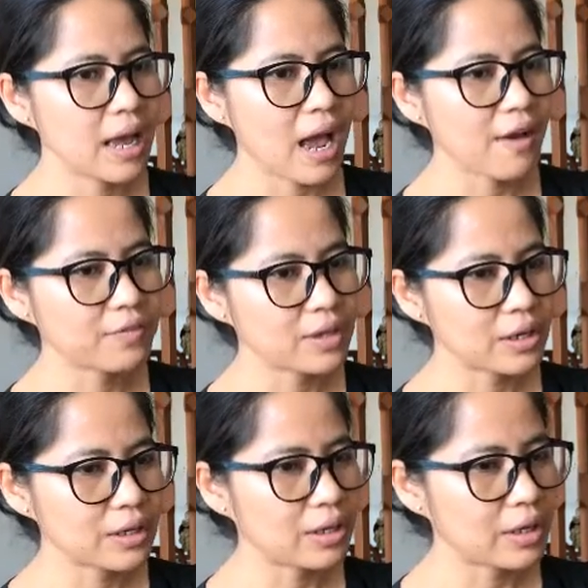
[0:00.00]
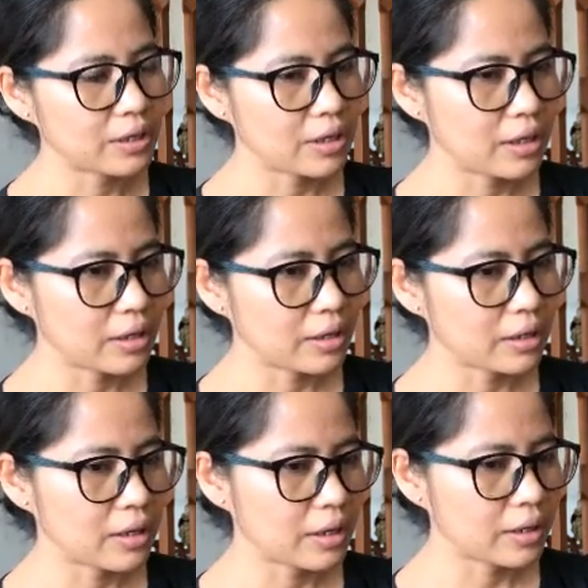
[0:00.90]
after the, the,
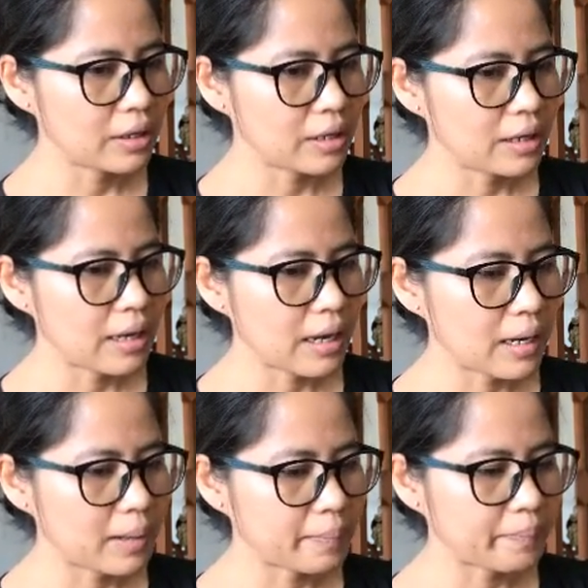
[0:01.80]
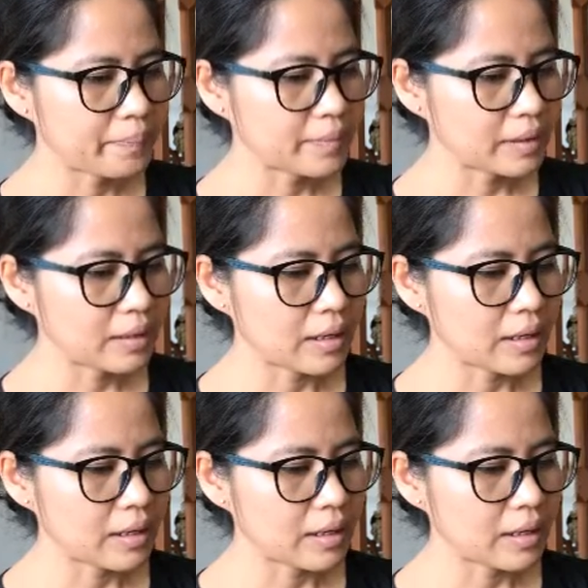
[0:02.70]
the um,